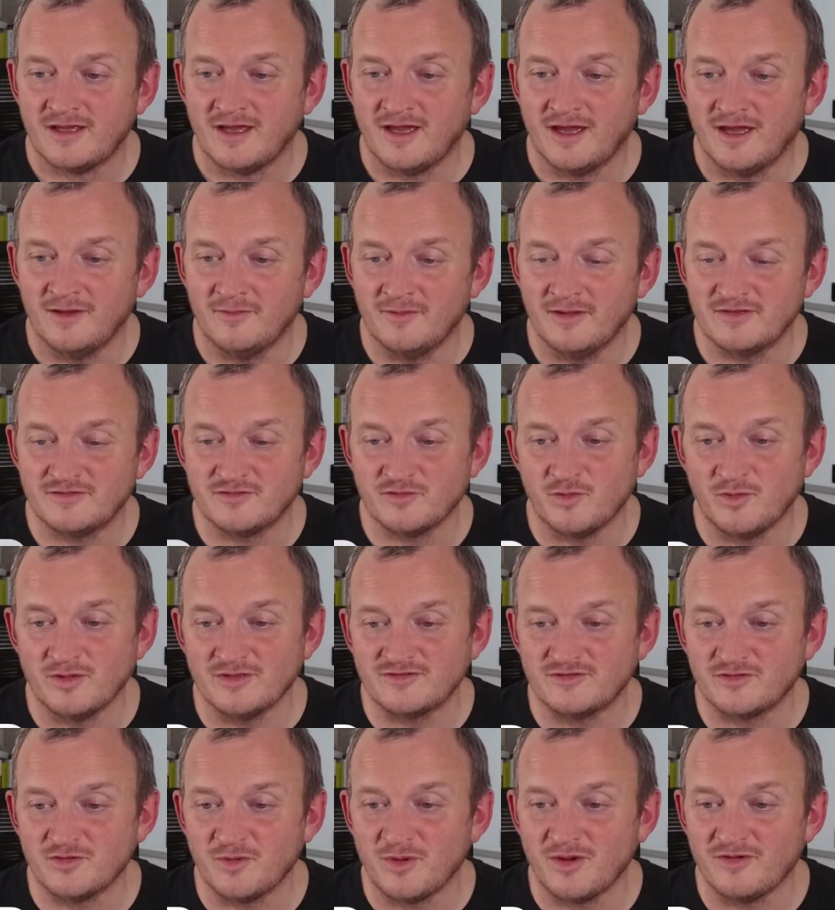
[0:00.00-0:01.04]
It's always
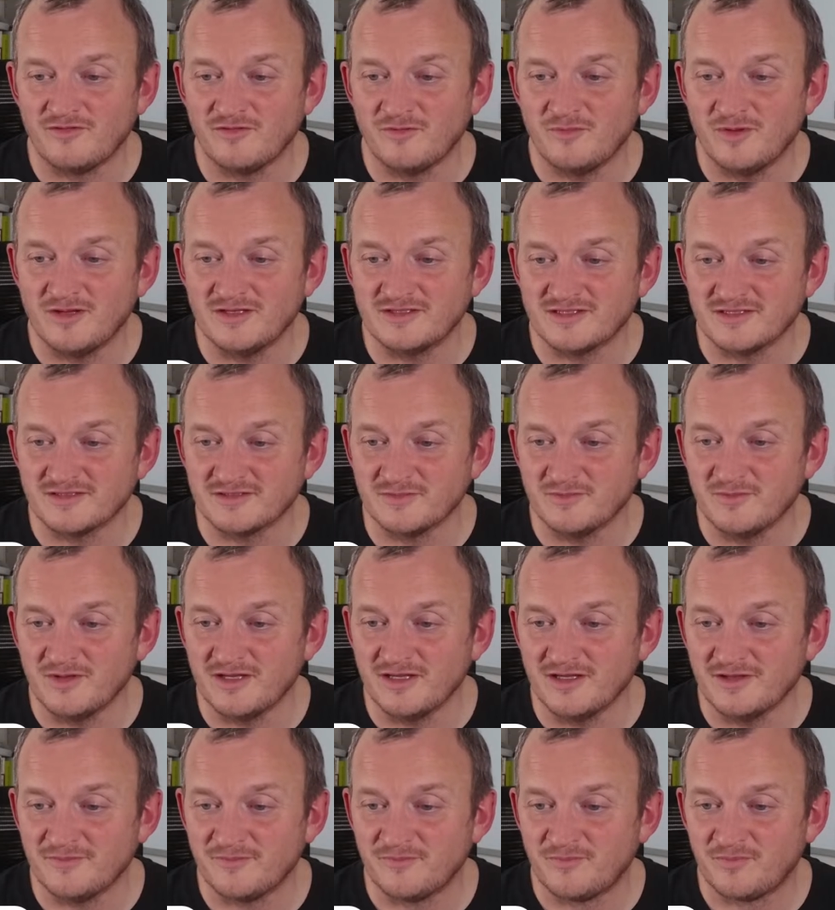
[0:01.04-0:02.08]
2 away for B, says
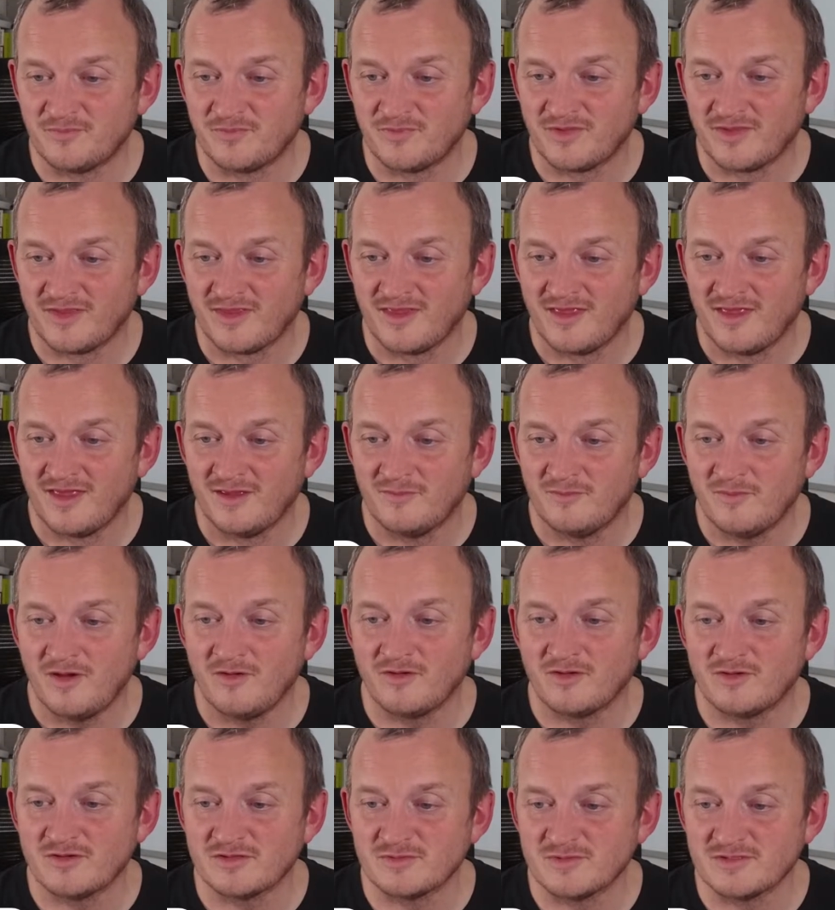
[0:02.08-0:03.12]
Amir.
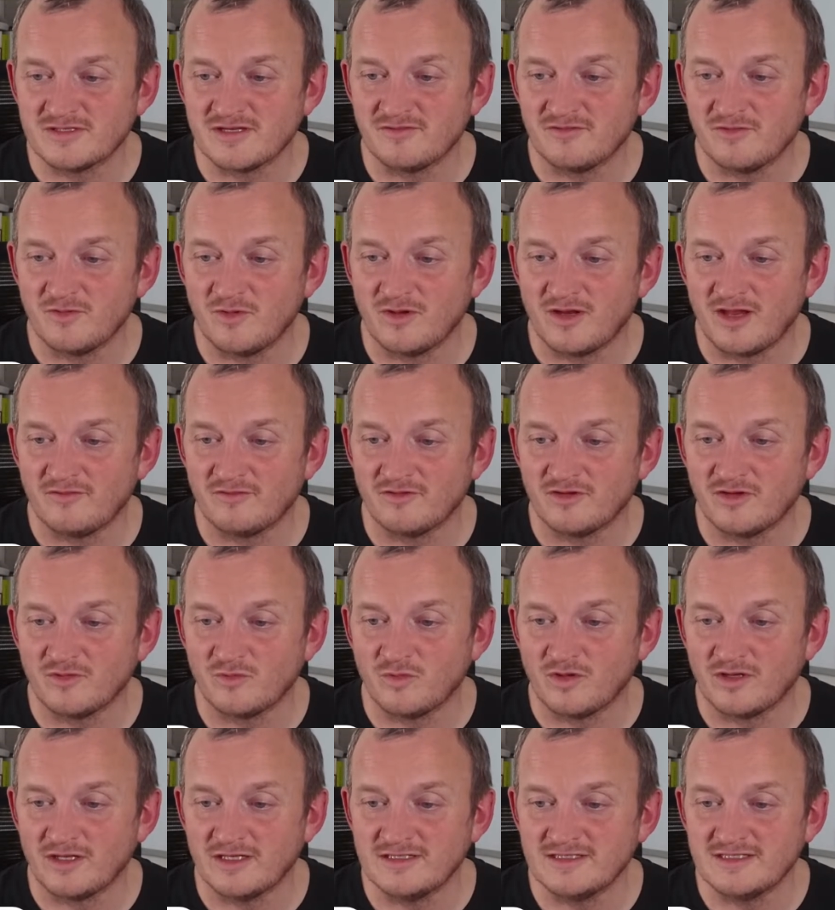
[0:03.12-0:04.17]
Merry Christmas, everyone. Have a good
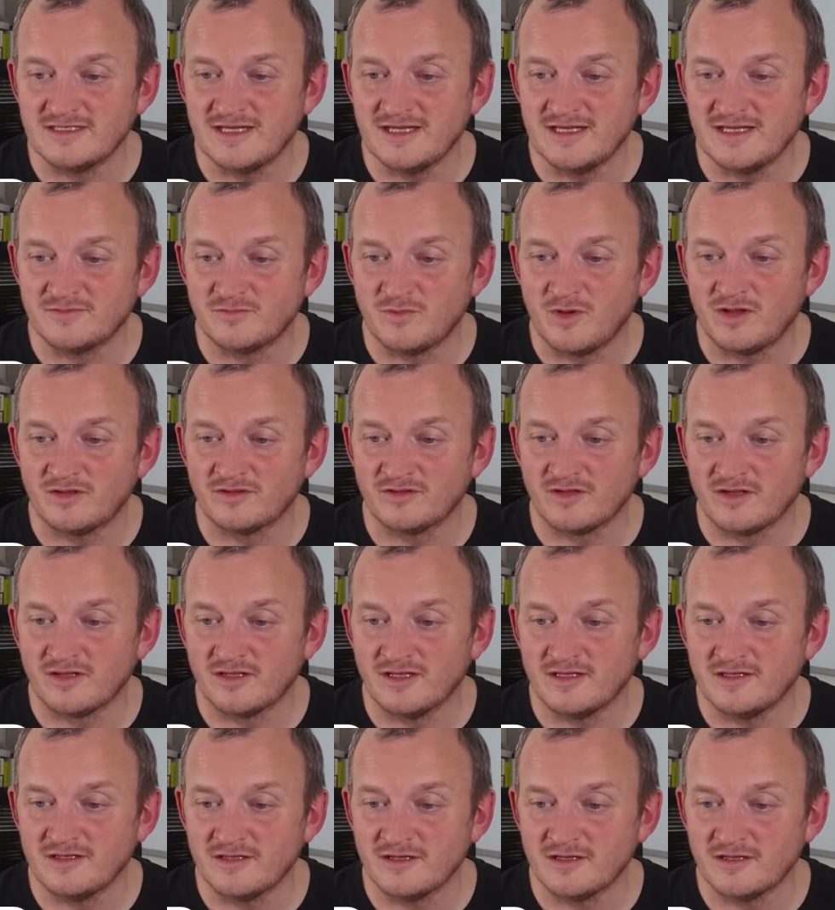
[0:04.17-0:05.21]
one. Indeed. Well done,
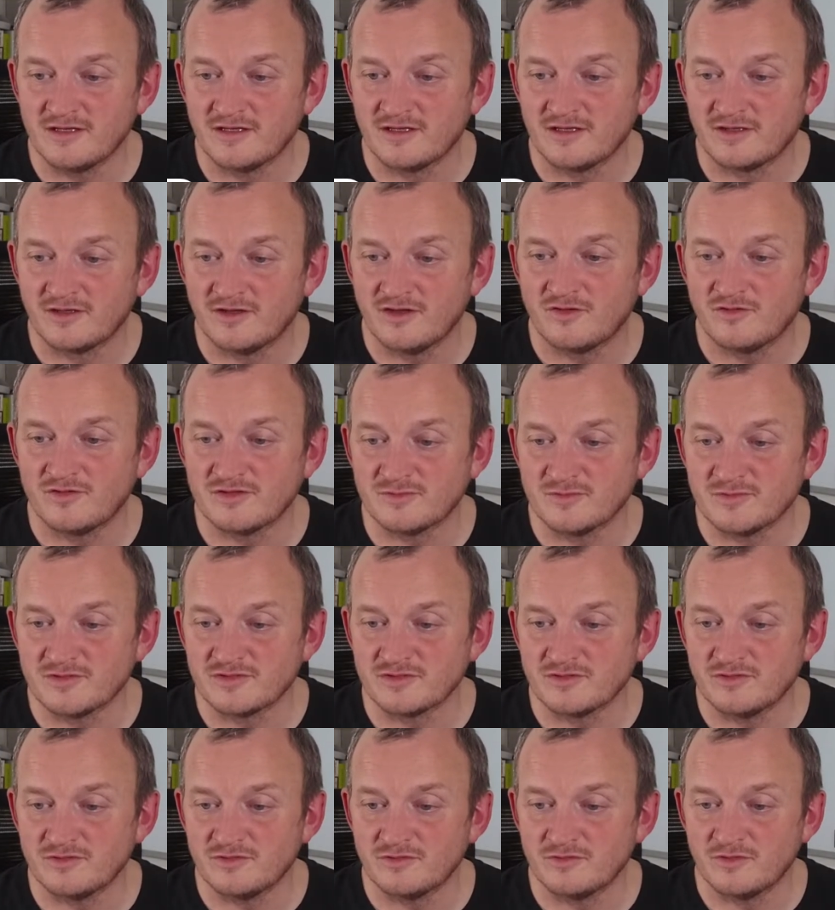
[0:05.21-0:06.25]
Linda. Good Christmas
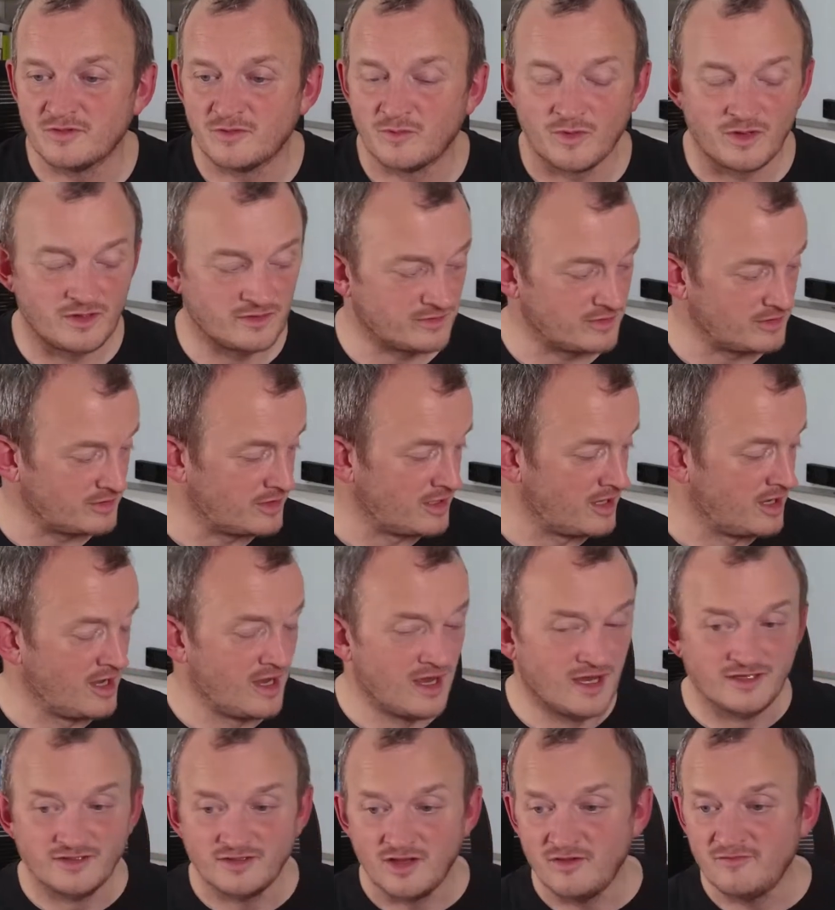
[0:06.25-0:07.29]
all. Well done.
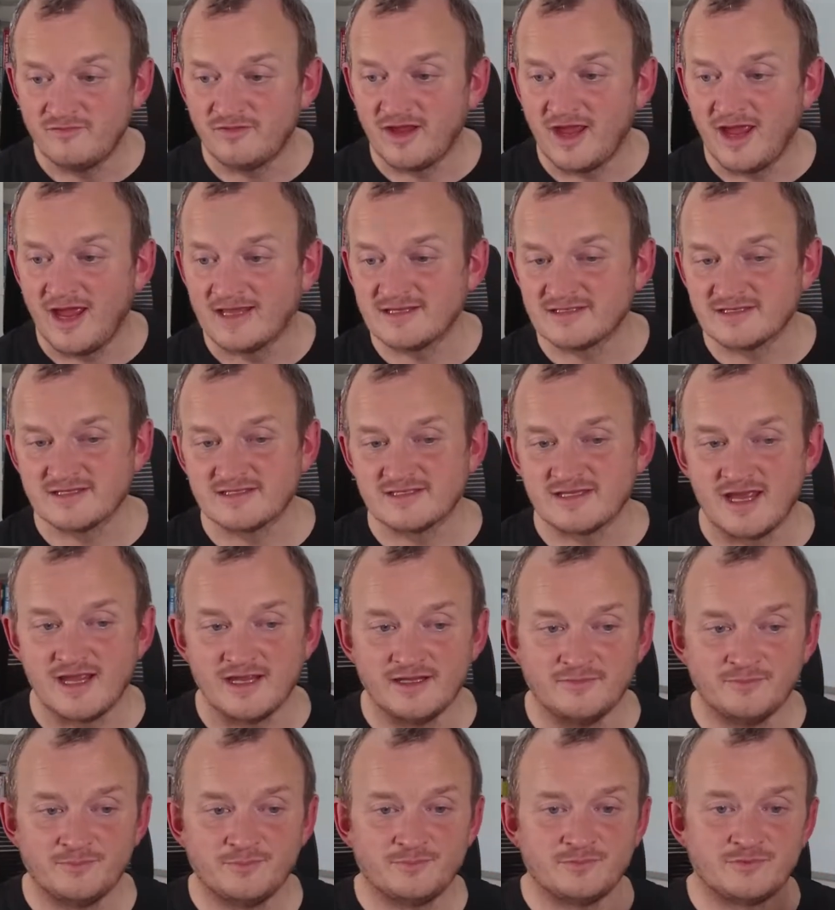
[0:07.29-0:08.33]
Don't forget, as I
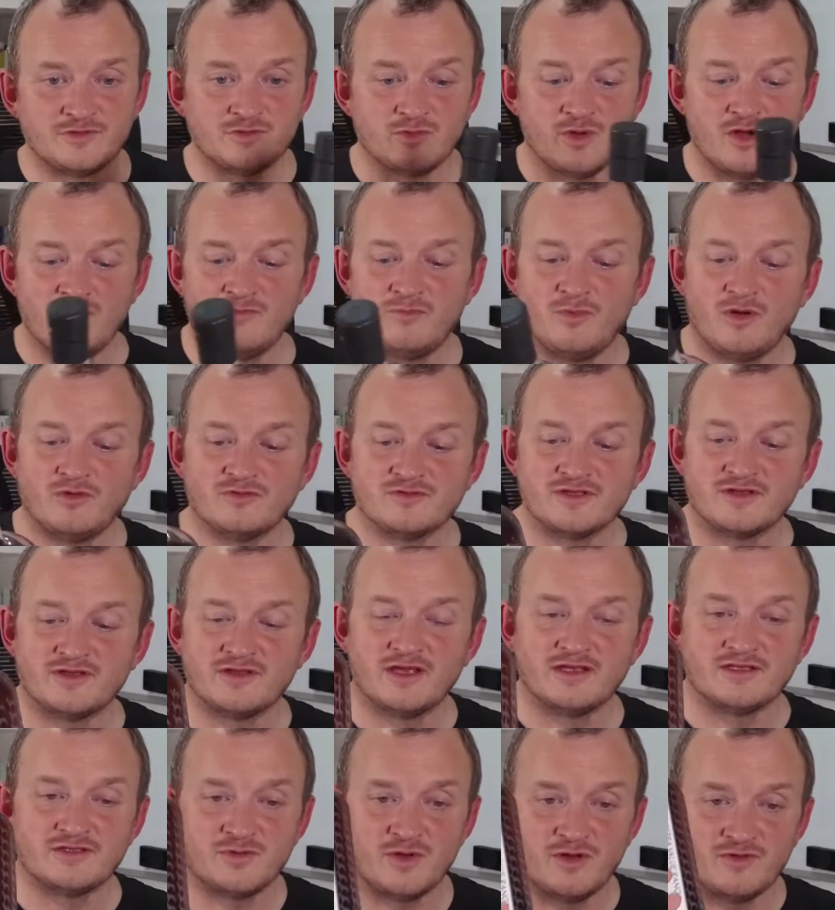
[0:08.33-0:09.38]
say,
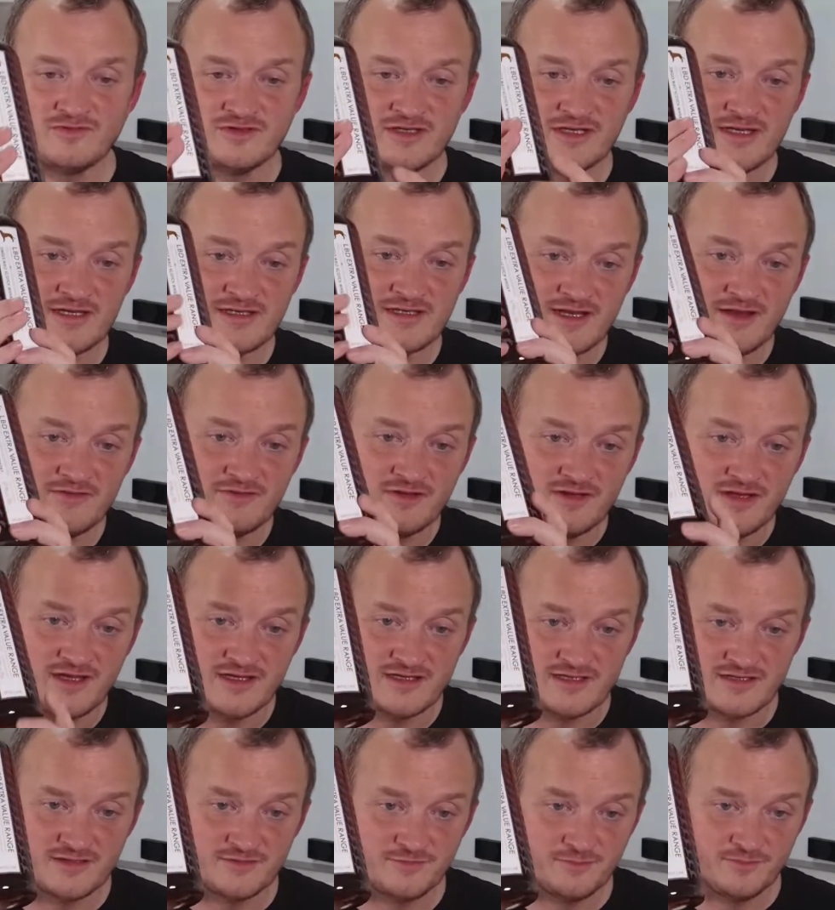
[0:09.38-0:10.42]
12 tickets left of
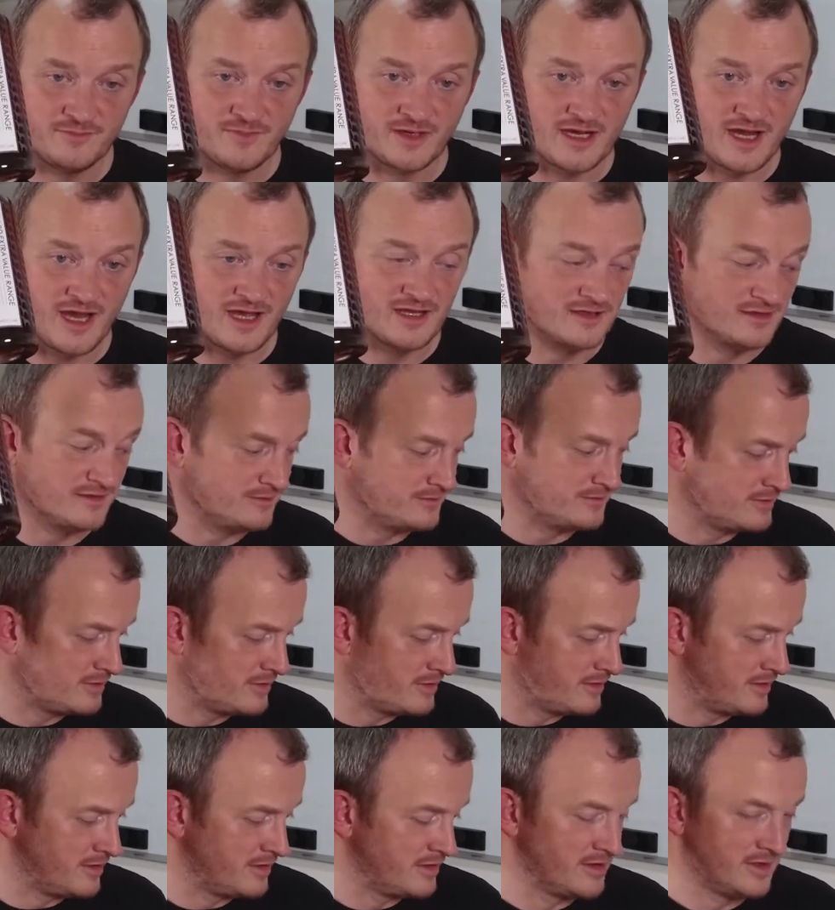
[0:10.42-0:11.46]
this, McAllen,
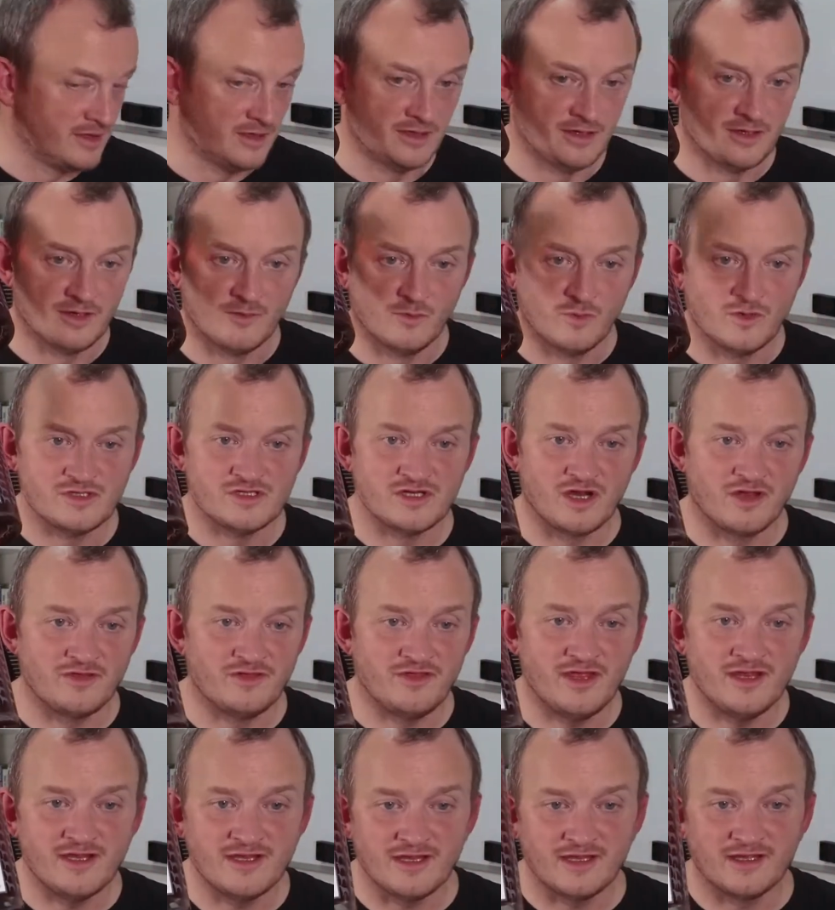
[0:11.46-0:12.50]
which I
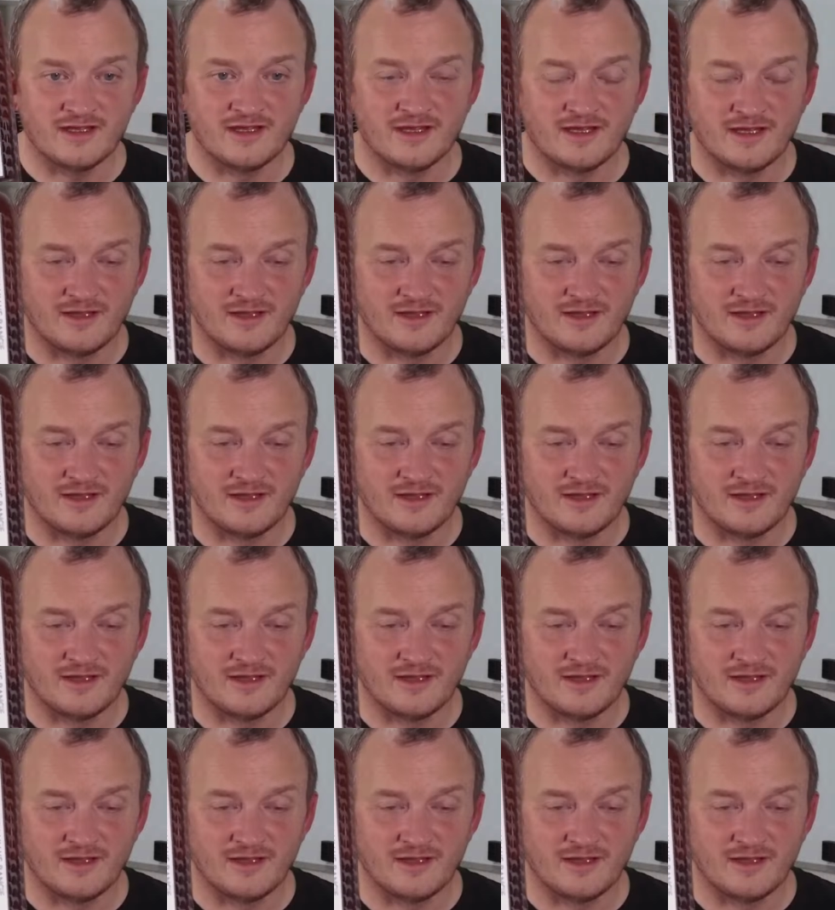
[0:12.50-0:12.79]
think